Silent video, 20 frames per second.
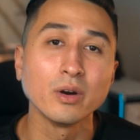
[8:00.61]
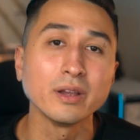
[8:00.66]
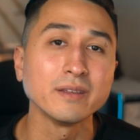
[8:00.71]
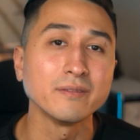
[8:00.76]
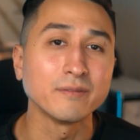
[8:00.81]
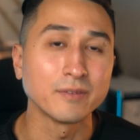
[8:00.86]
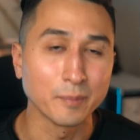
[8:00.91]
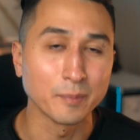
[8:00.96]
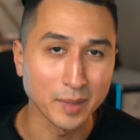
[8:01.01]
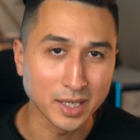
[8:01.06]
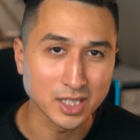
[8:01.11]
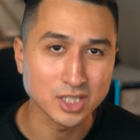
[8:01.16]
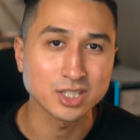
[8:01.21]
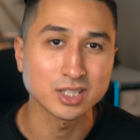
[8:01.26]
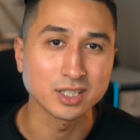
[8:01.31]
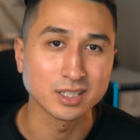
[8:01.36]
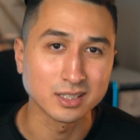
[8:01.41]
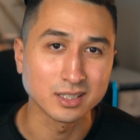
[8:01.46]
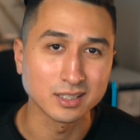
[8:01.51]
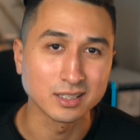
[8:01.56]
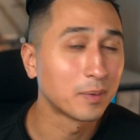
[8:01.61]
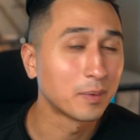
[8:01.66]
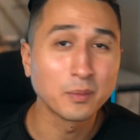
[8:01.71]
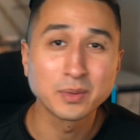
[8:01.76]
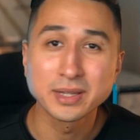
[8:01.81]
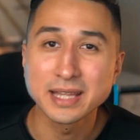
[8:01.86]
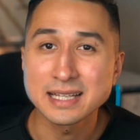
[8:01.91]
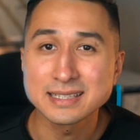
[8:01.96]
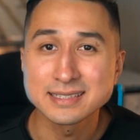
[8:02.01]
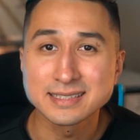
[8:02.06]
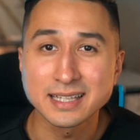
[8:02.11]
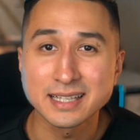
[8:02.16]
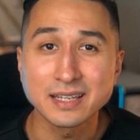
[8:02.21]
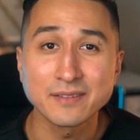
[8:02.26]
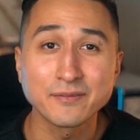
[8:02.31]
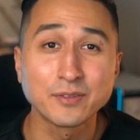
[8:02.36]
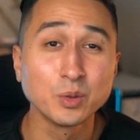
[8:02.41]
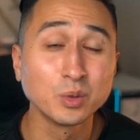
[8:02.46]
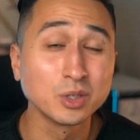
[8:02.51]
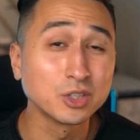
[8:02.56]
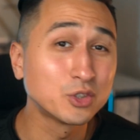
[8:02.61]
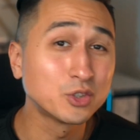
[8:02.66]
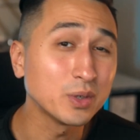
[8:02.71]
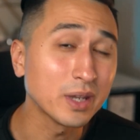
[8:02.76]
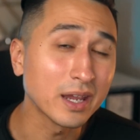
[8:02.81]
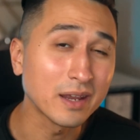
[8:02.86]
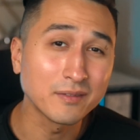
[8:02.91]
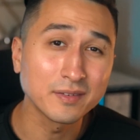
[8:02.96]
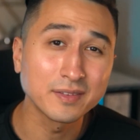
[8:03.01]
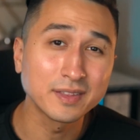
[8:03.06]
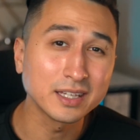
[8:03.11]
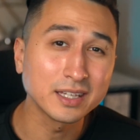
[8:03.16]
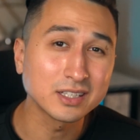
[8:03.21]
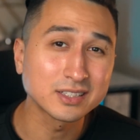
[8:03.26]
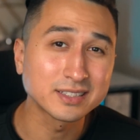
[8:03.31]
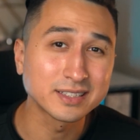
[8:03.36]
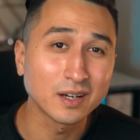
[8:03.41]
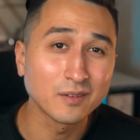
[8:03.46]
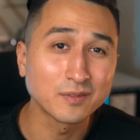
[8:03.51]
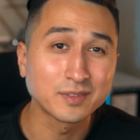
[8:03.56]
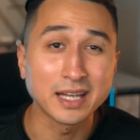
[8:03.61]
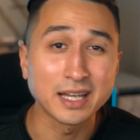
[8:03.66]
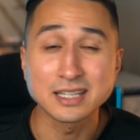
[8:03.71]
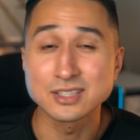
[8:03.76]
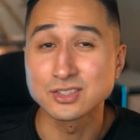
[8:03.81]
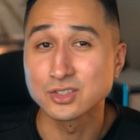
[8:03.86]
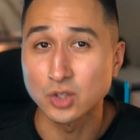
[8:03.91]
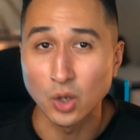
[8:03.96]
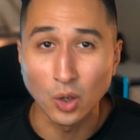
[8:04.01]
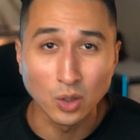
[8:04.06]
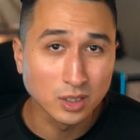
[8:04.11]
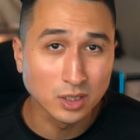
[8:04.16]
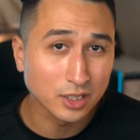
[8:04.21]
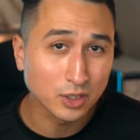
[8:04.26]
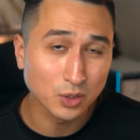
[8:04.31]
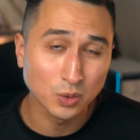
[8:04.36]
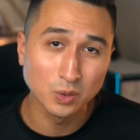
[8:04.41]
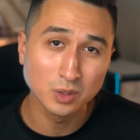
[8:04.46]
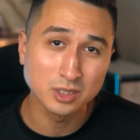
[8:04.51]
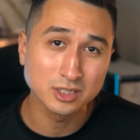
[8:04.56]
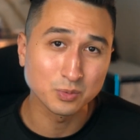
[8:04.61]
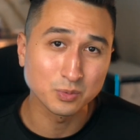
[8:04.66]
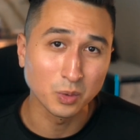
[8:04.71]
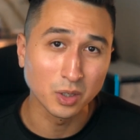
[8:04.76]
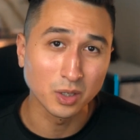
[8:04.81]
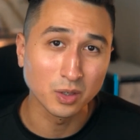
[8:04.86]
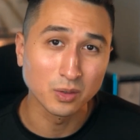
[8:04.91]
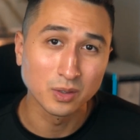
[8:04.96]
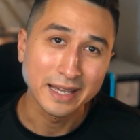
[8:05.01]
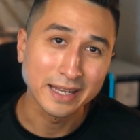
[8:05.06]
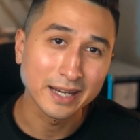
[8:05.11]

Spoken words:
information. But with that said, if you want to do everything yourself, that is totally cool as well.